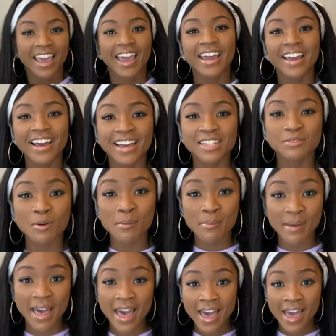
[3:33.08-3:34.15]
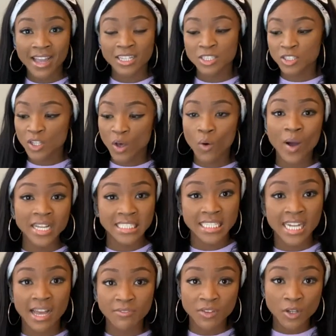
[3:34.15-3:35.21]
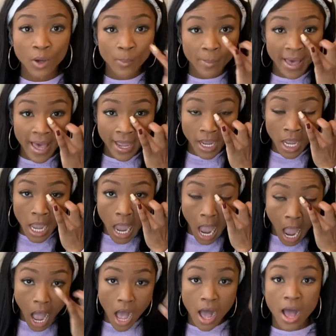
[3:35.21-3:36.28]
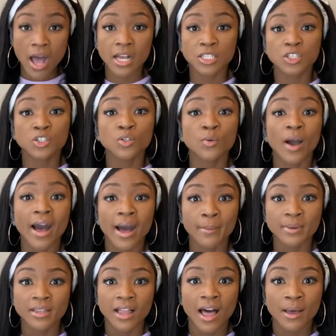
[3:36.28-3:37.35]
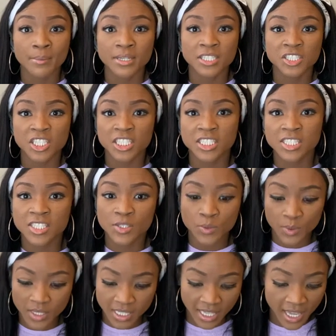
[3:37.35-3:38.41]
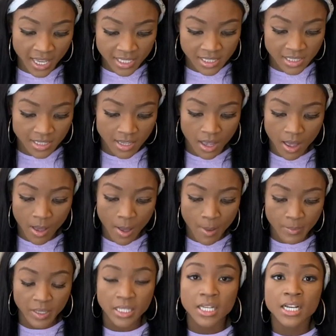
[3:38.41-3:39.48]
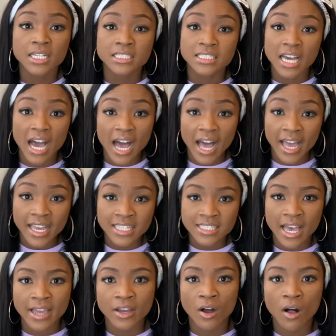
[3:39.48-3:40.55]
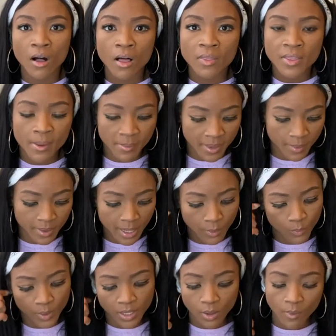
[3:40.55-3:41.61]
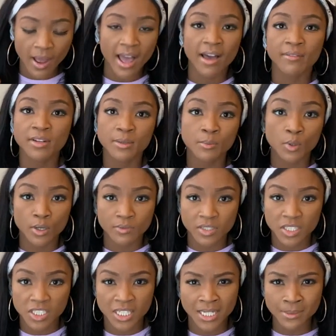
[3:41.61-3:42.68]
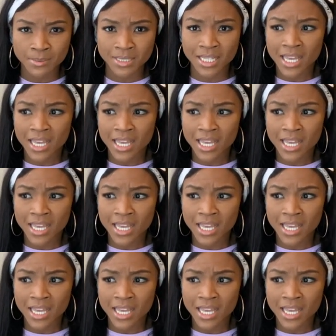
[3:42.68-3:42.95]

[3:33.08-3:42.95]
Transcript: Hey guys, we're back. So I did have to go back to Hobby Lobby just to get some dyes. I called them and they were like, we don't have any more of the chips.